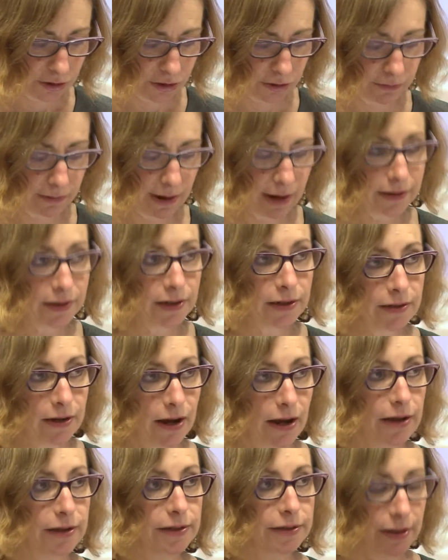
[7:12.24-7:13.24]
to
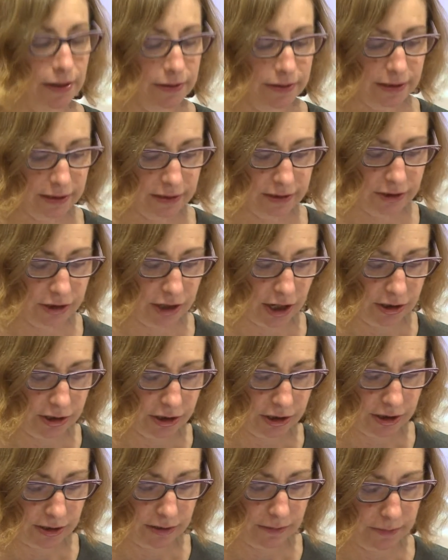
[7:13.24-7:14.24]
recognize a
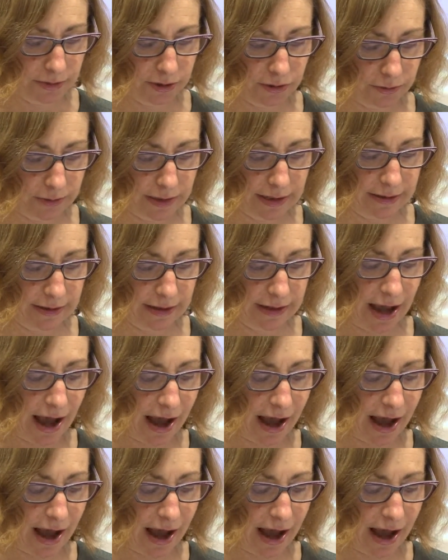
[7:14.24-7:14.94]
disjunction between the